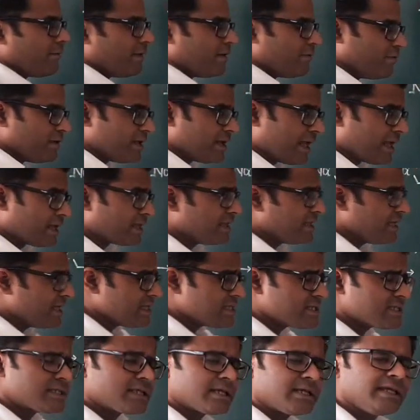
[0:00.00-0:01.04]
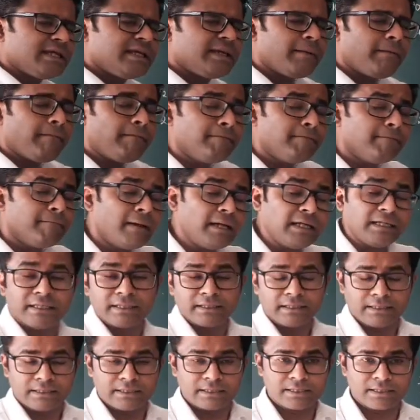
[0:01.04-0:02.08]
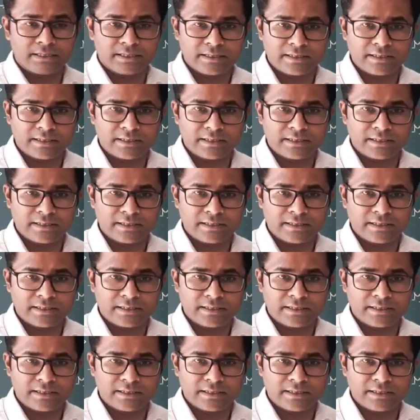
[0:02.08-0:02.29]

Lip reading: when we take these three metals,